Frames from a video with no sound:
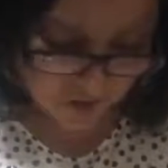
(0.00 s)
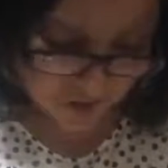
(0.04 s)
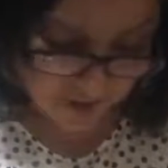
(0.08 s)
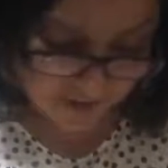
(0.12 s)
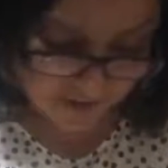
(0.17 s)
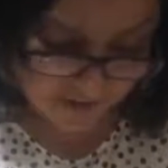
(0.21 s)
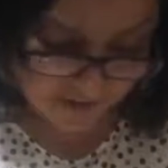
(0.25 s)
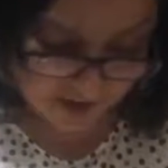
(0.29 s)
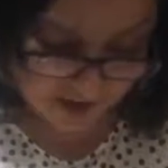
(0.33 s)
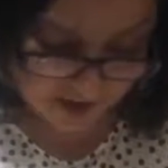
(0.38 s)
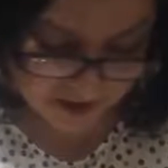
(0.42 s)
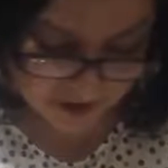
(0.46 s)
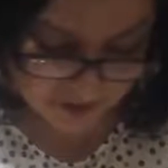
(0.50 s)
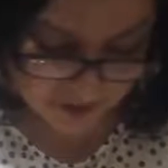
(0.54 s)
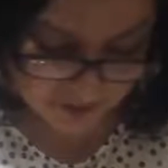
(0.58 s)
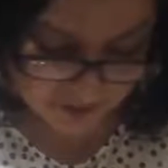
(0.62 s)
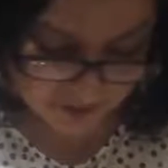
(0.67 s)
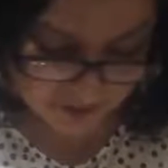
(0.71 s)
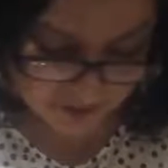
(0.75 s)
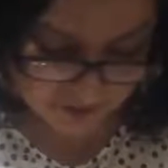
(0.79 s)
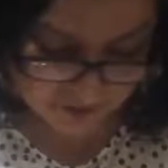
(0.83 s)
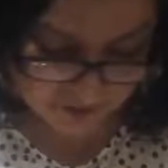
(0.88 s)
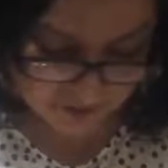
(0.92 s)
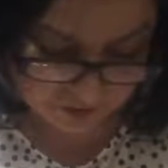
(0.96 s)
One day he
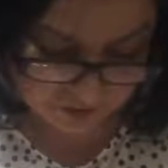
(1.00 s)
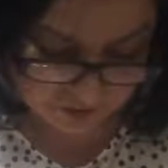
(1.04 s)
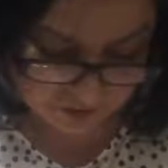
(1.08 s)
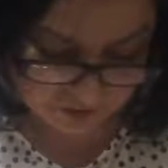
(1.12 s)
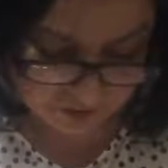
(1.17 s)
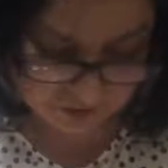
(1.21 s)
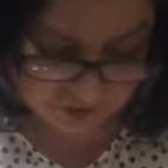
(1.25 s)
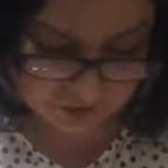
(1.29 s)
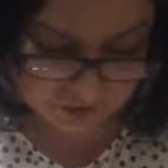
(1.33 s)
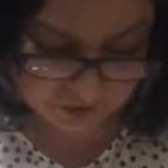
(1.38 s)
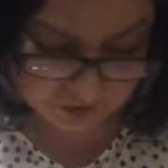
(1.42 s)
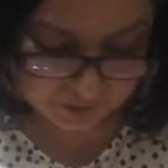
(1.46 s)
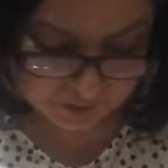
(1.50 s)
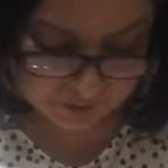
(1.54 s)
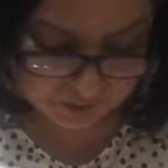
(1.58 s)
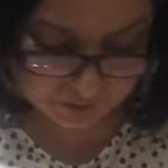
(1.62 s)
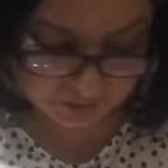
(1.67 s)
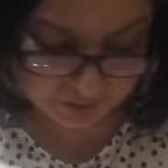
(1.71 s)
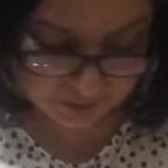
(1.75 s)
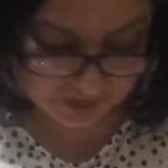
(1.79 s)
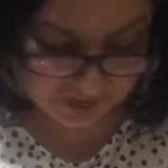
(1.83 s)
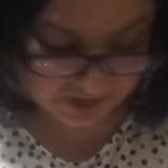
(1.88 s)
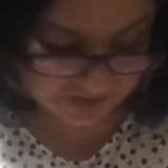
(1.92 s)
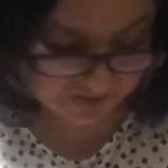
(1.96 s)
wanted to
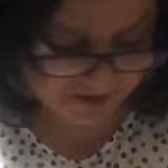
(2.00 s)
cook